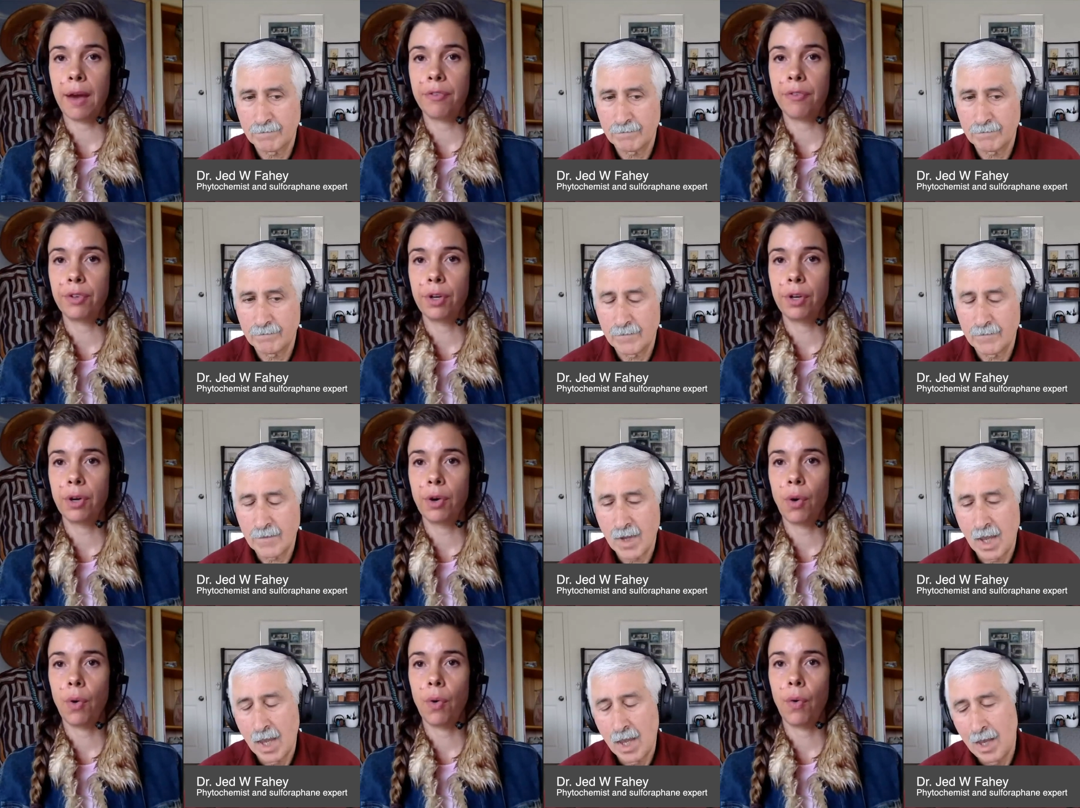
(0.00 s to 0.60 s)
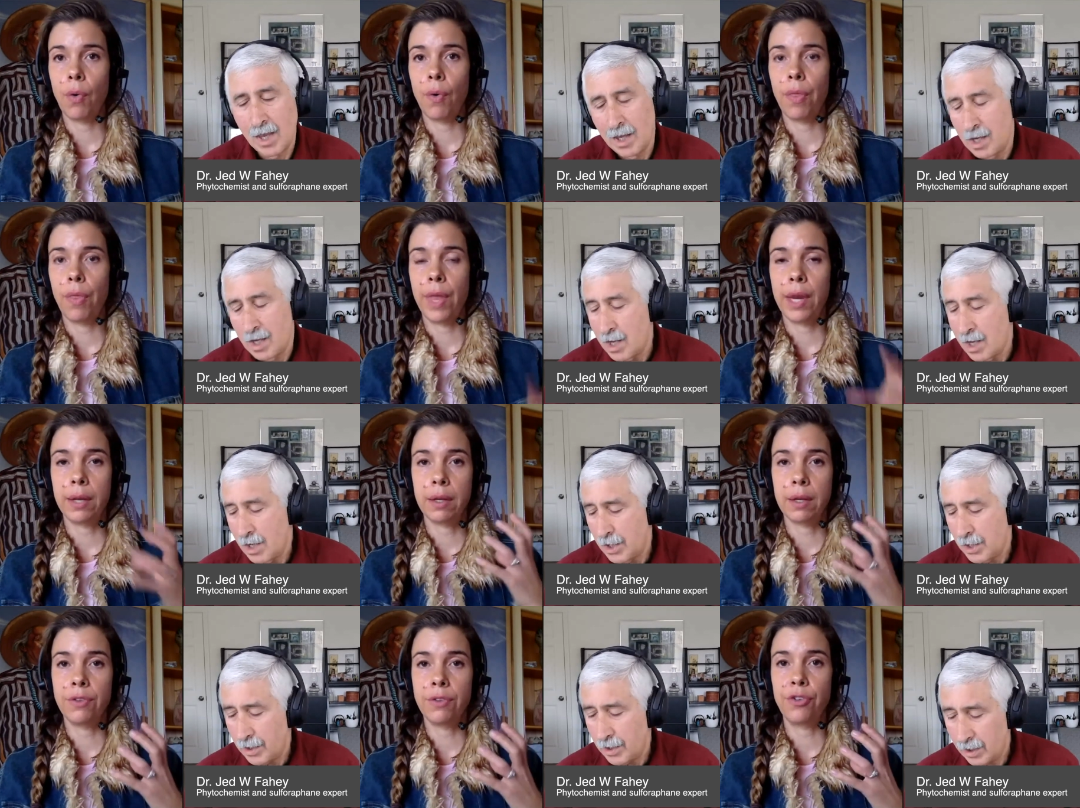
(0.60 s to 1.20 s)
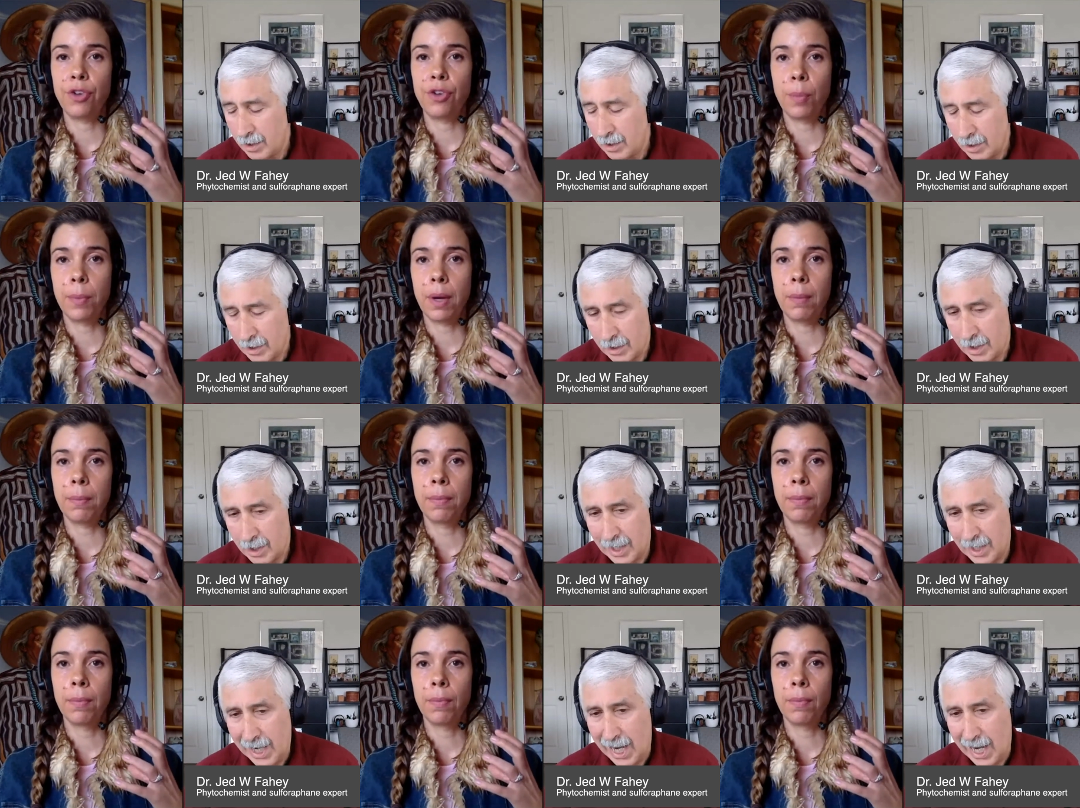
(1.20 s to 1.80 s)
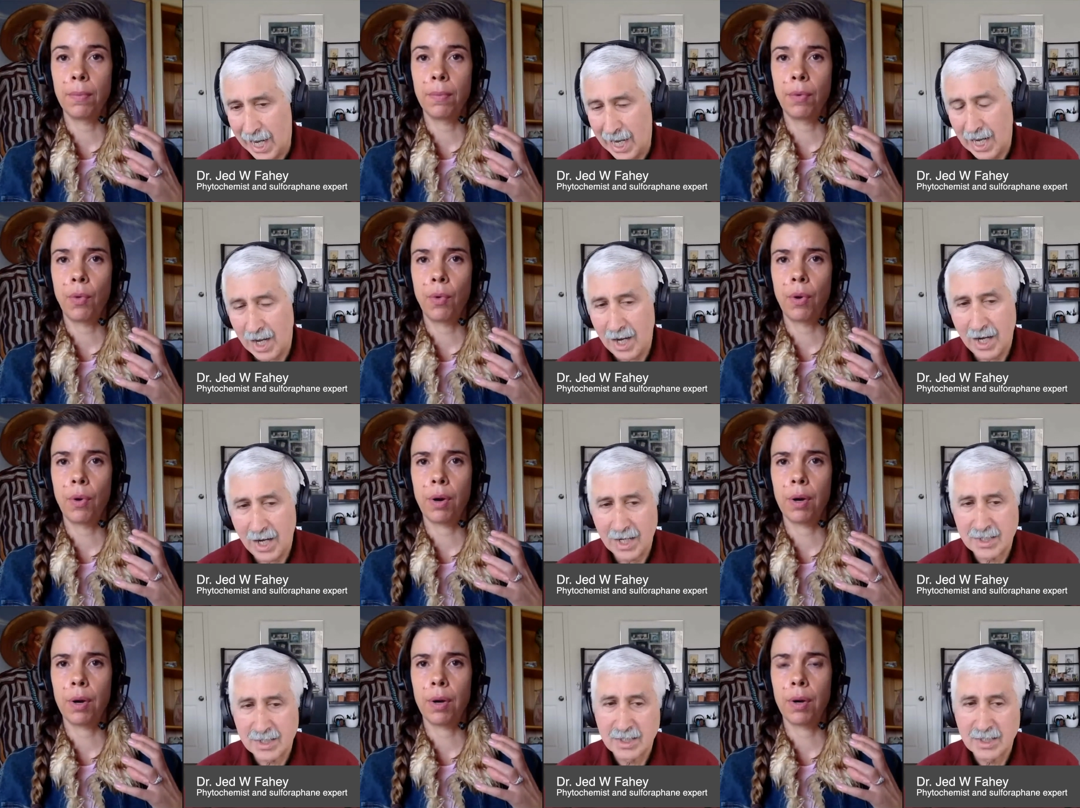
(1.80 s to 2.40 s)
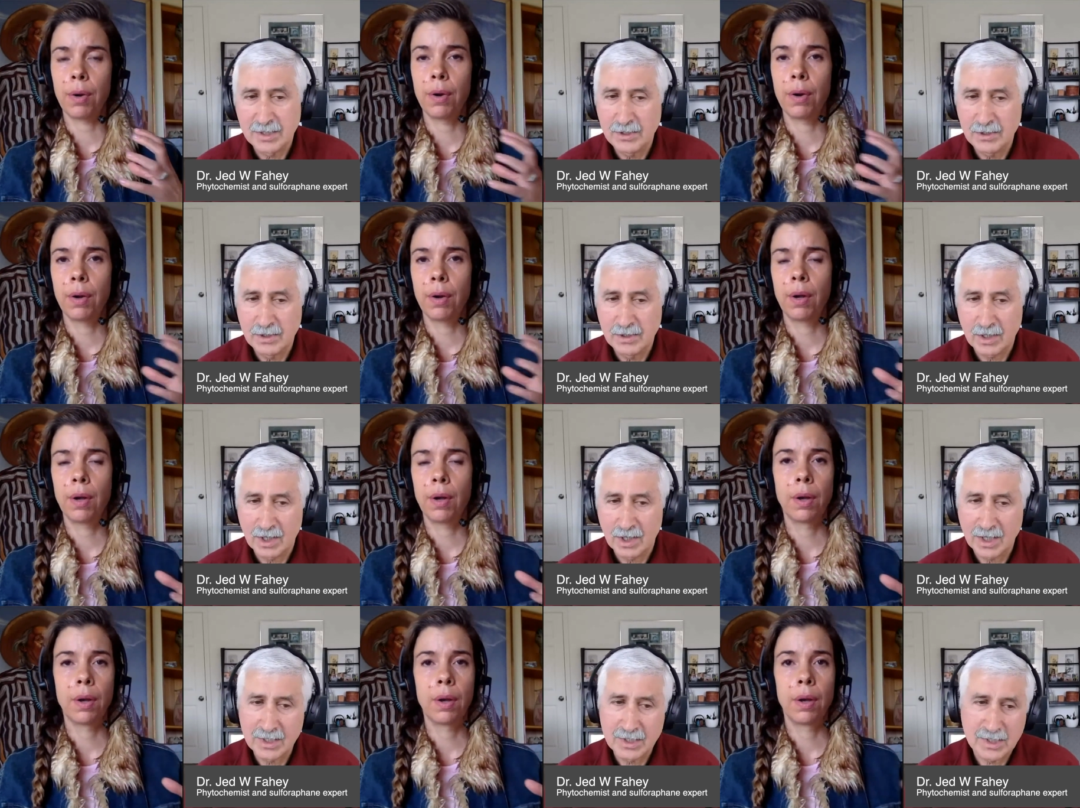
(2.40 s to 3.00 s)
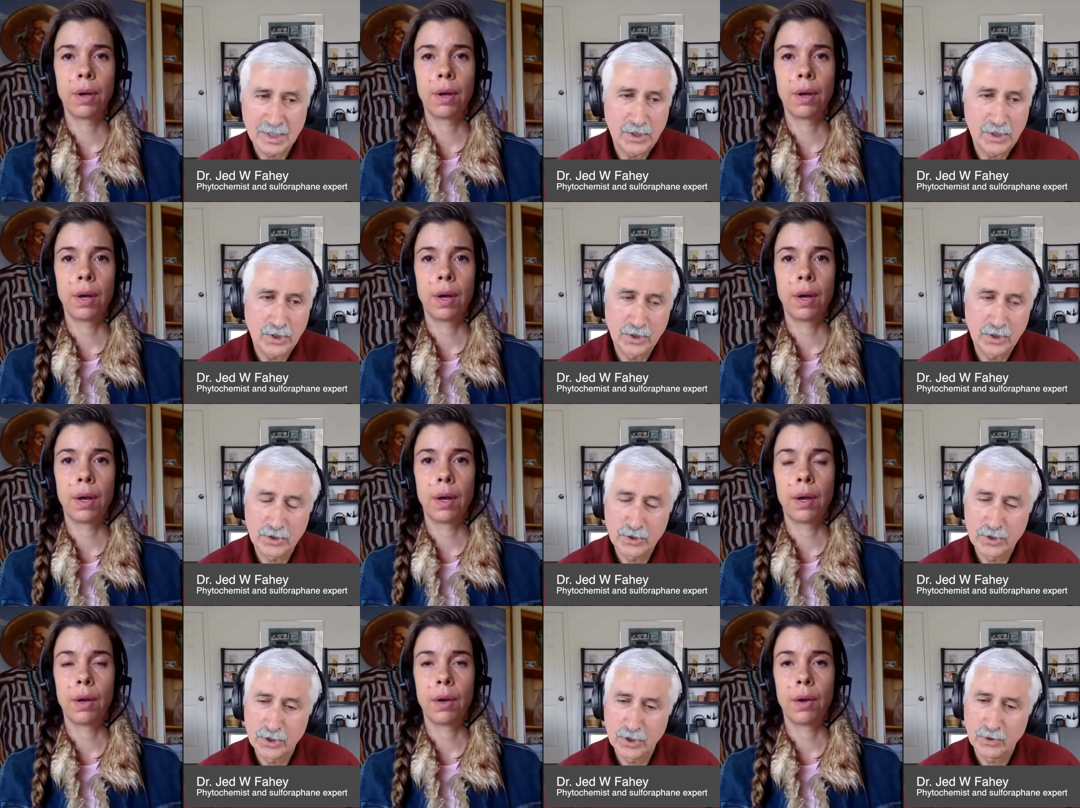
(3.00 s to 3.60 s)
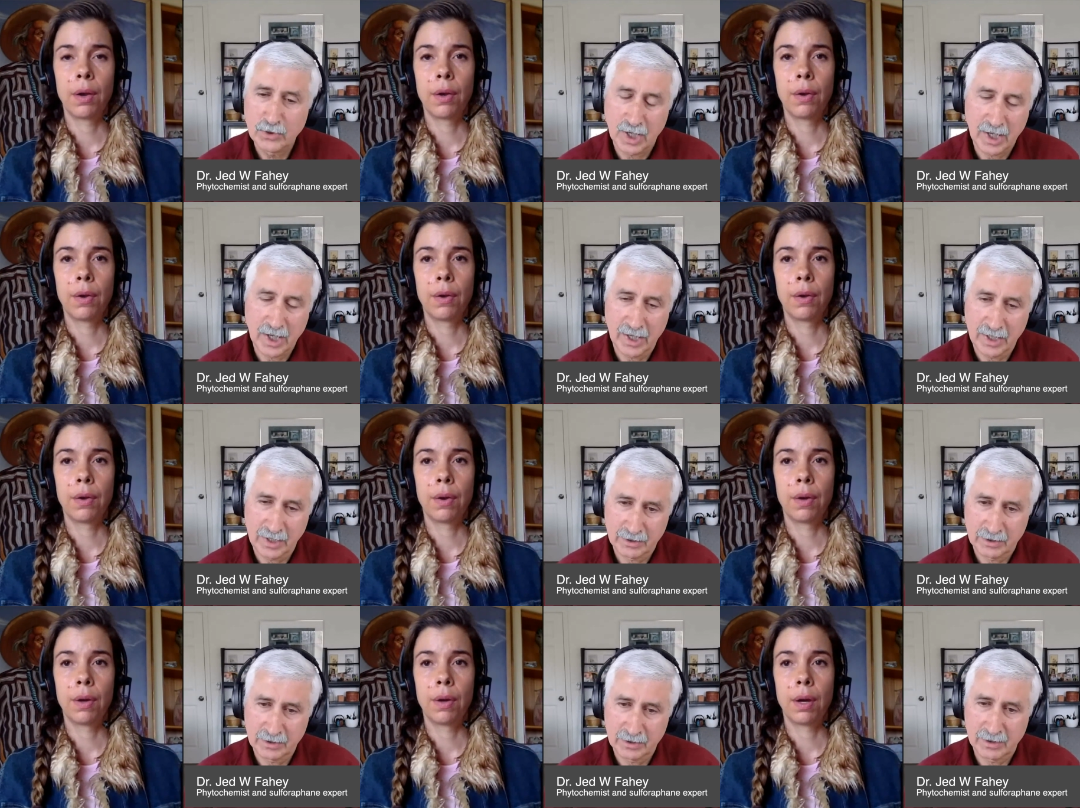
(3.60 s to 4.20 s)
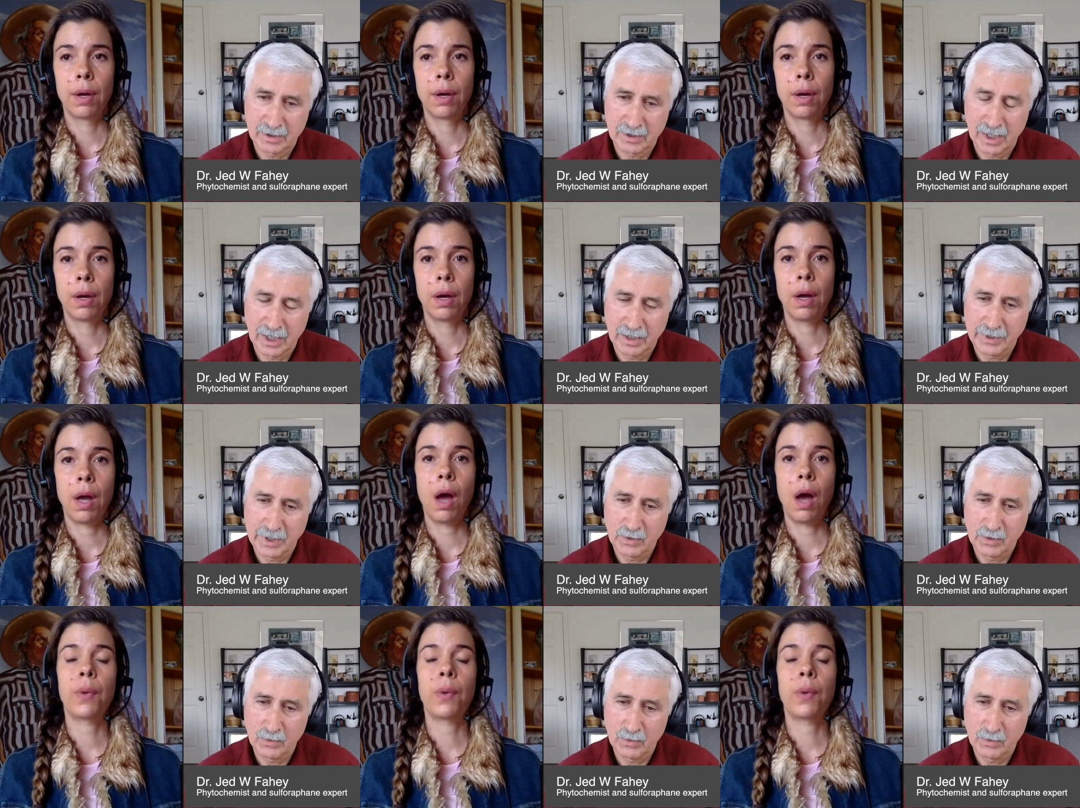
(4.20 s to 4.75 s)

Speaker 1: after and then consume them
Speaker 2: or honestly honestly you could do either I mean